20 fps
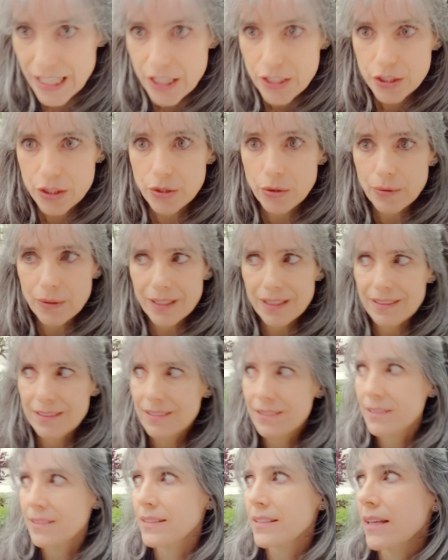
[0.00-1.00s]
So we
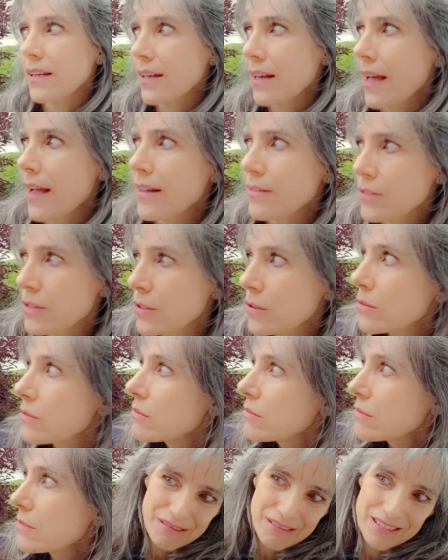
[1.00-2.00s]
learned a
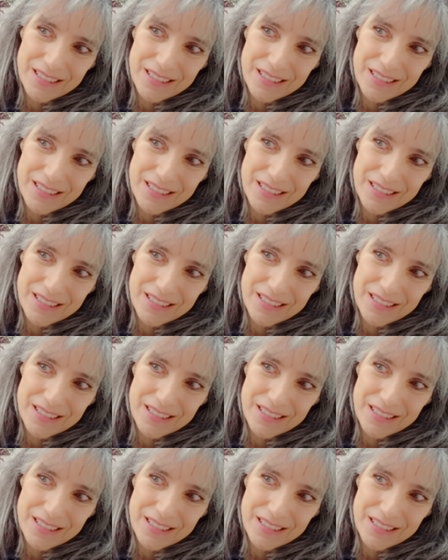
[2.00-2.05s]
lesson.